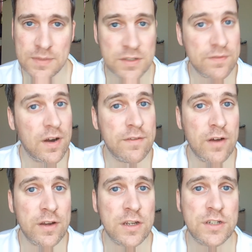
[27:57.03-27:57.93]
there's a very,
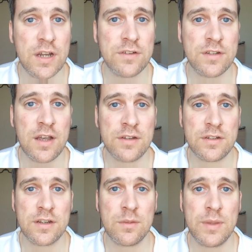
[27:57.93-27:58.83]
very good chance that
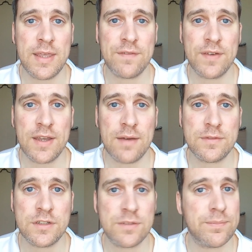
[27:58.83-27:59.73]
Arsenal are going to win the FA
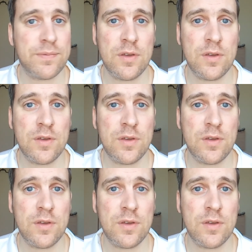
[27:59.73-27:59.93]
Cup just